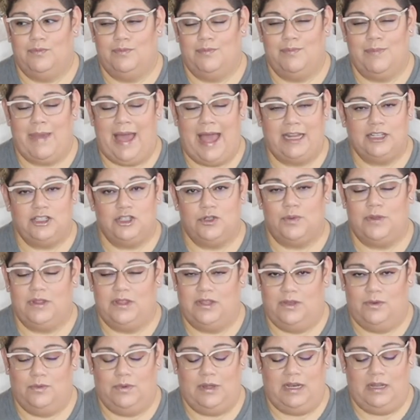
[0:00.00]
match
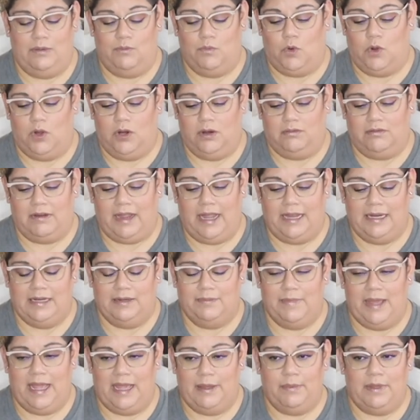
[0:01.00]
with you anymore, right?
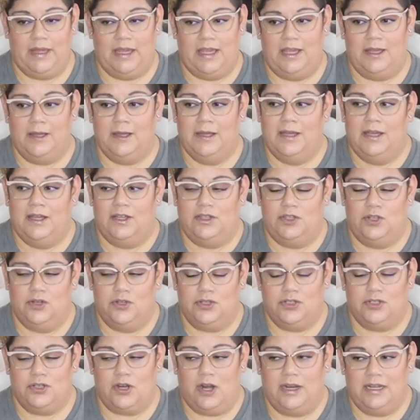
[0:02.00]
Maybe you're
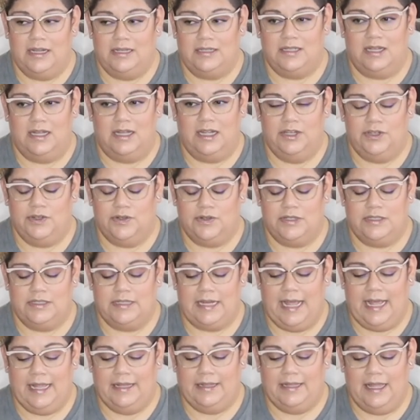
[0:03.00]
starting to
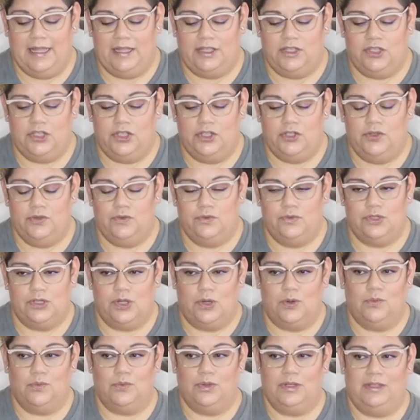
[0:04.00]
understand that you
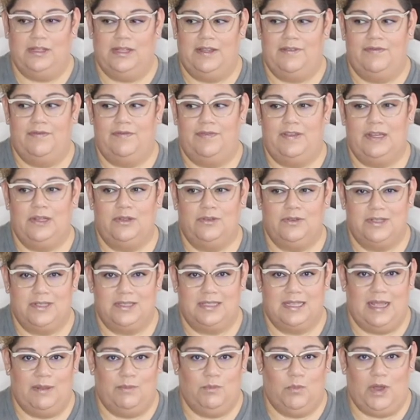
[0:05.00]
don't really feel the
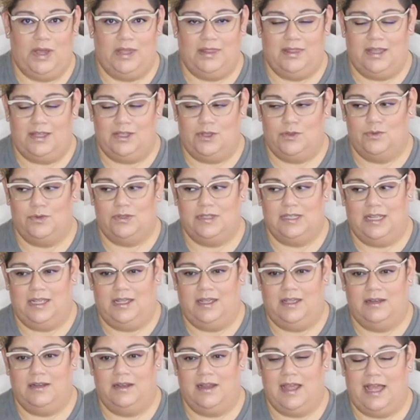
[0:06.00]
same way that you
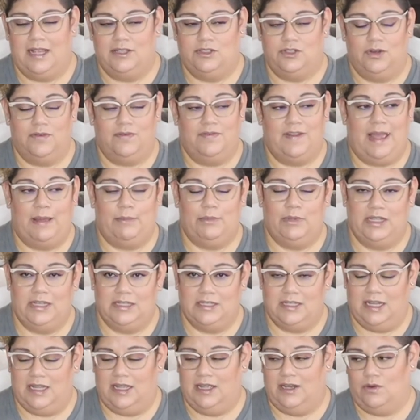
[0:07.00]
did, as your family
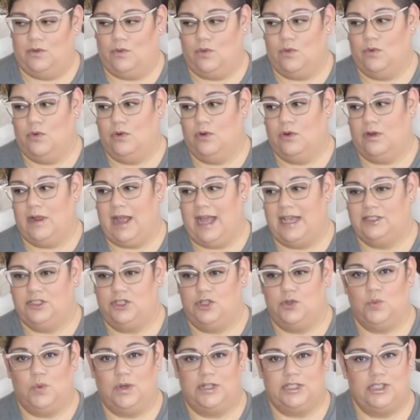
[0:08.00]
did, or as
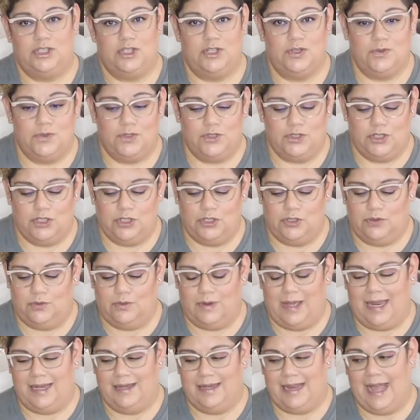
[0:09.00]
you once used
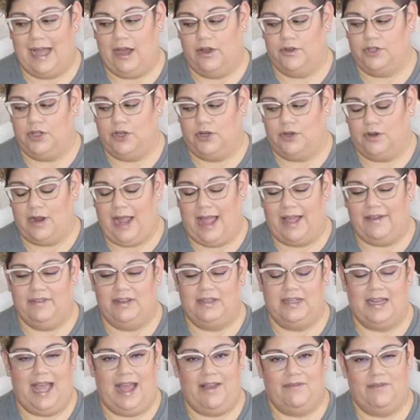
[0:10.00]
to, and now you're
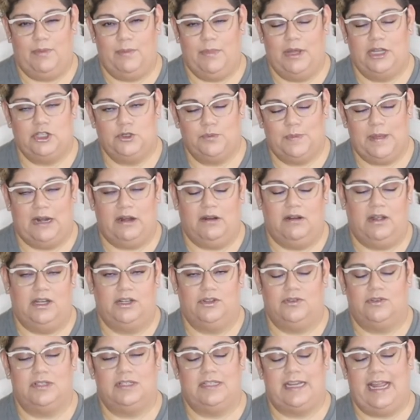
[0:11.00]
having to have a much better
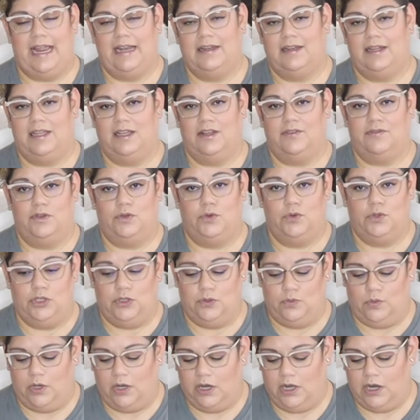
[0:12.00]
understanding of who
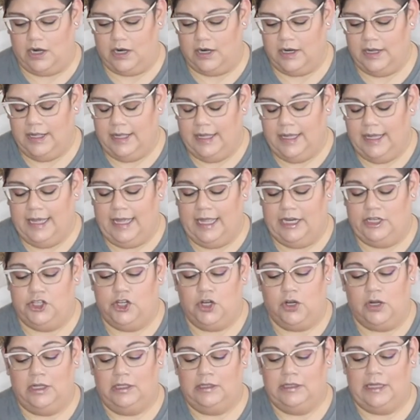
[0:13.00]
you are, and
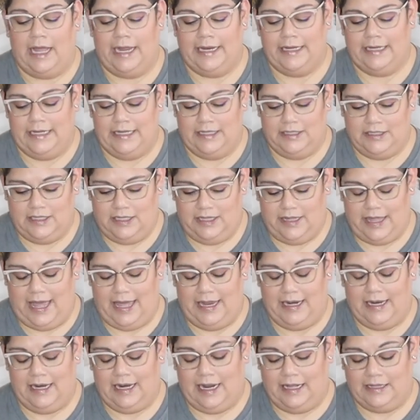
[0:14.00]
you're aligning to
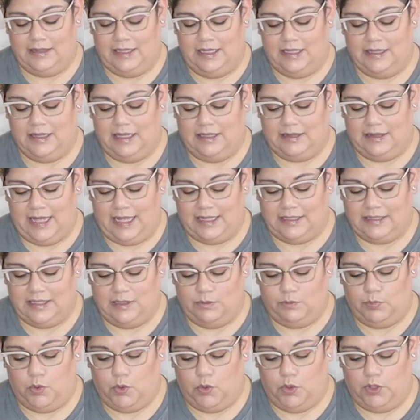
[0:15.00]
that, and I think that that's
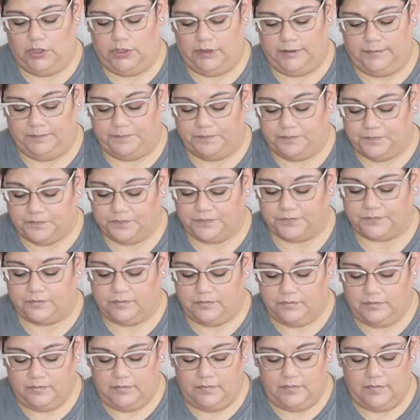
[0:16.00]
important.
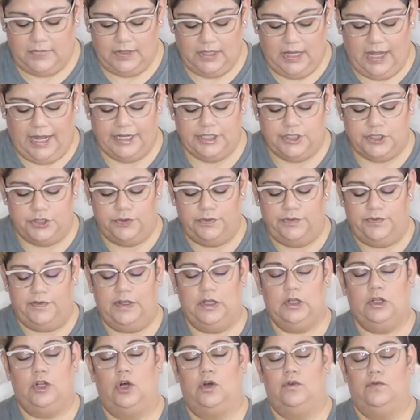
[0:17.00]
I do
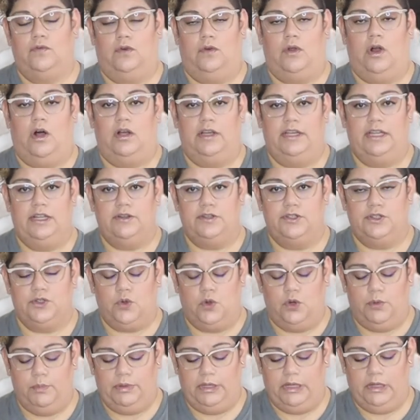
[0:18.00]
feel overall here,
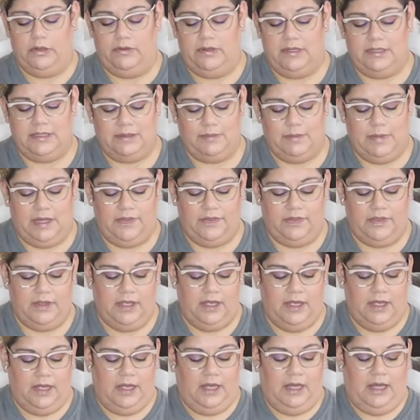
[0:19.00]
Scorpio, this month,
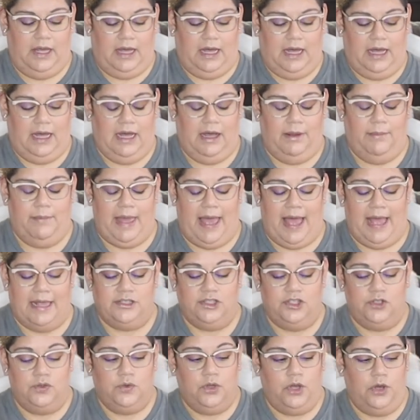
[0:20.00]

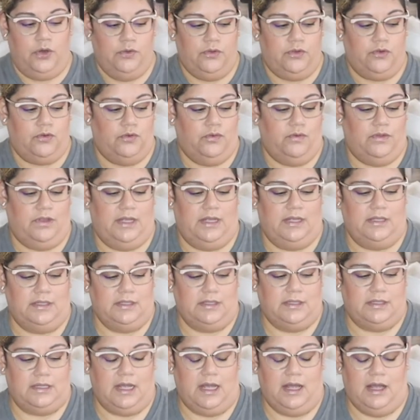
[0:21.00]
as you go through
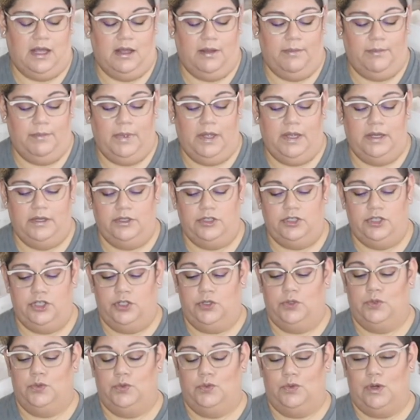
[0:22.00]
this
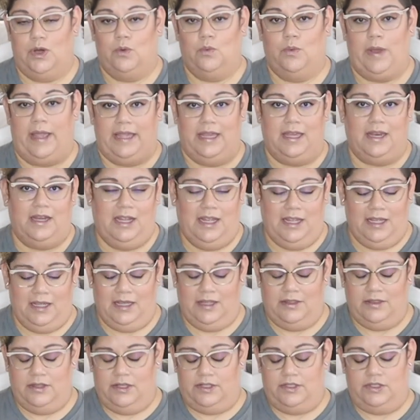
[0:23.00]
new awakening
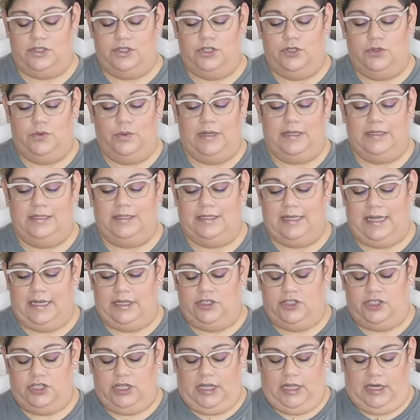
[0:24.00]
and this new
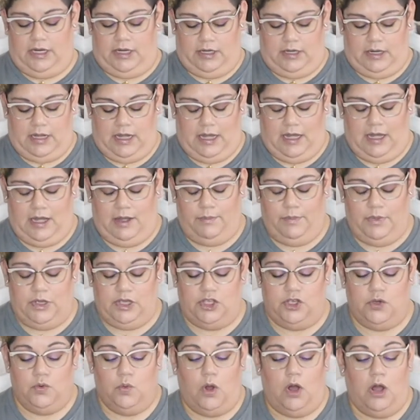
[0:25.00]
ascension,
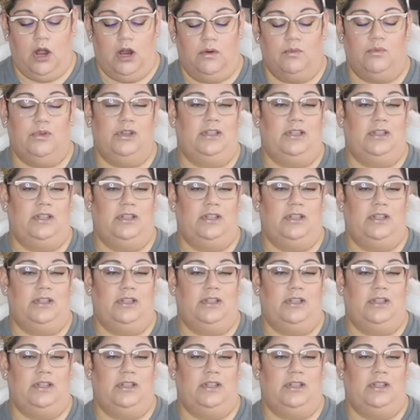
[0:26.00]
you are